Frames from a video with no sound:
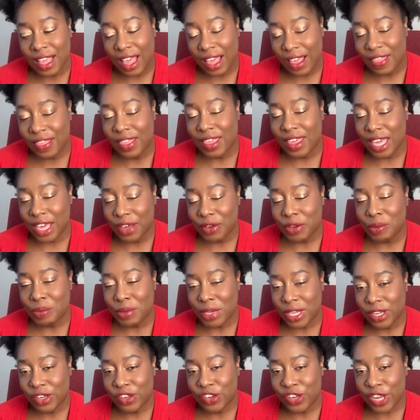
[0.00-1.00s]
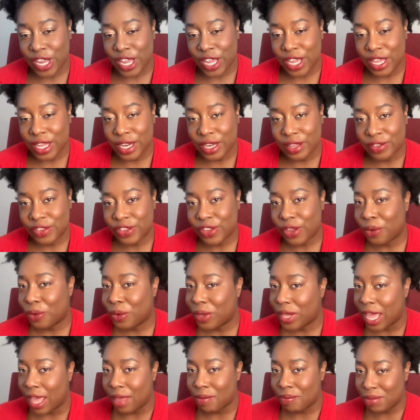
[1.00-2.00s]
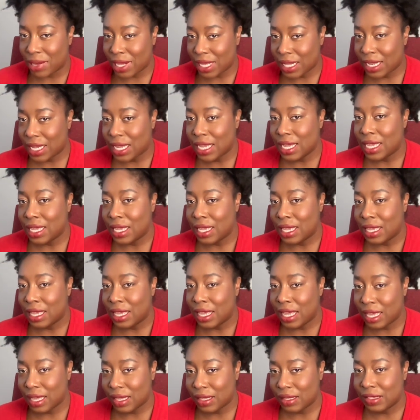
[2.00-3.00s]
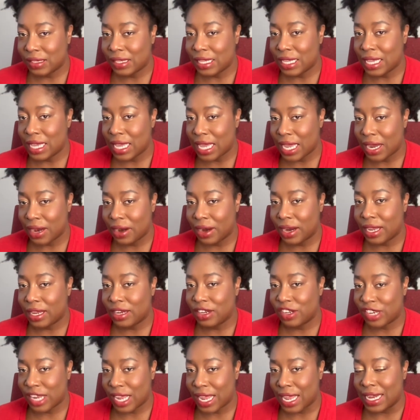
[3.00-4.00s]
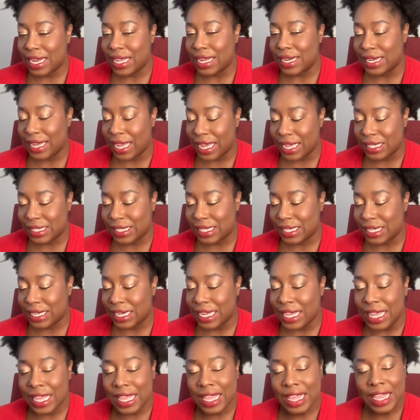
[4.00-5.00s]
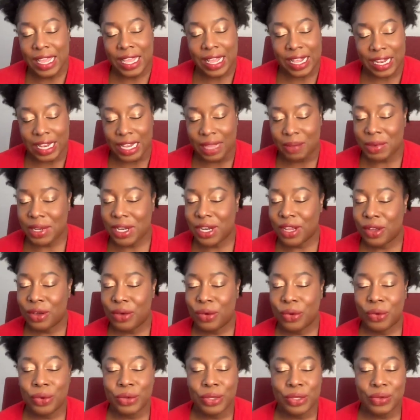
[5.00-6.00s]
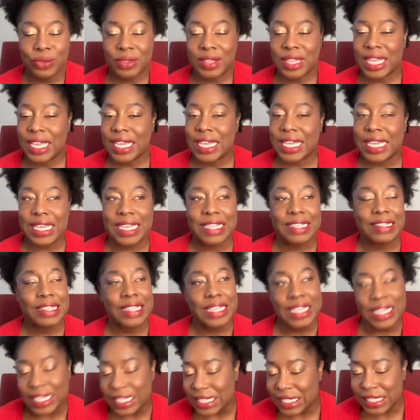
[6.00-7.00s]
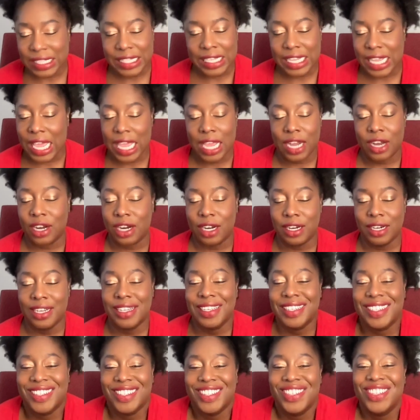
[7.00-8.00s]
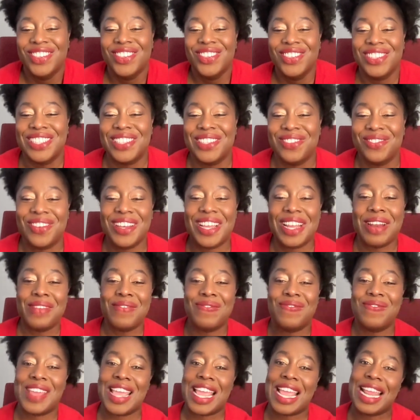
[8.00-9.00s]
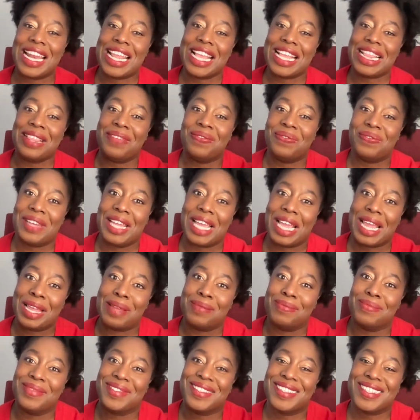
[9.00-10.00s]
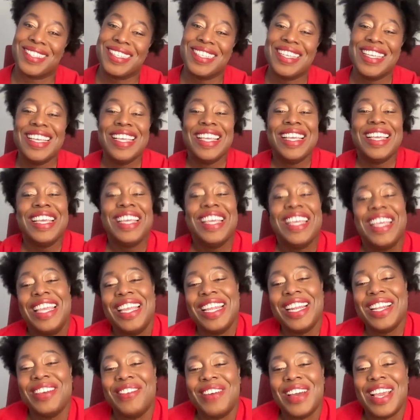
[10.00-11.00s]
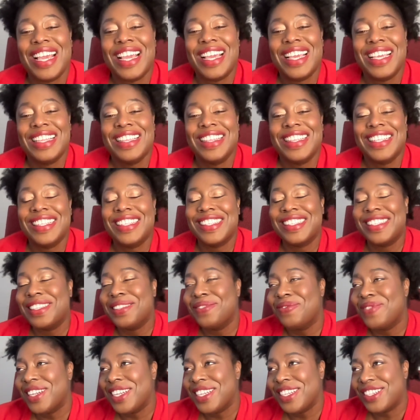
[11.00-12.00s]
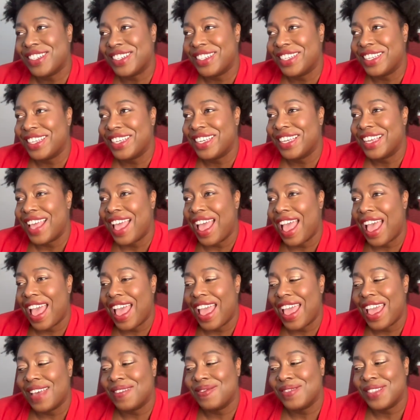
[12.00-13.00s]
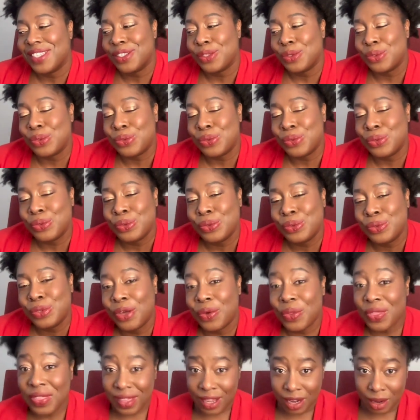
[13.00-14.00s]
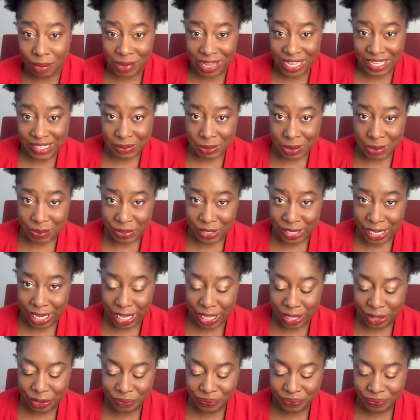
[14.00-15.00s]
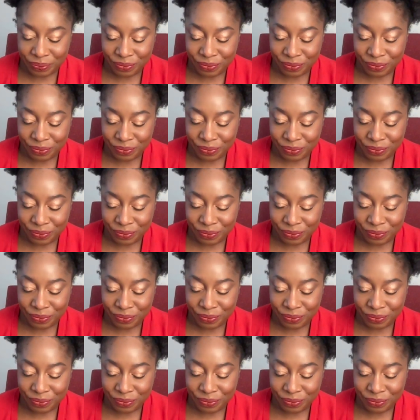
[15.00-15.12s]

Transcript: I think I would pick Jade. So we have Billy, Elsie, Eric, Jade, and Tyson. Let me know who you think is the instigator, who's the one fanning the flames. Anyway, this is a finished look. I have to go therapize people now.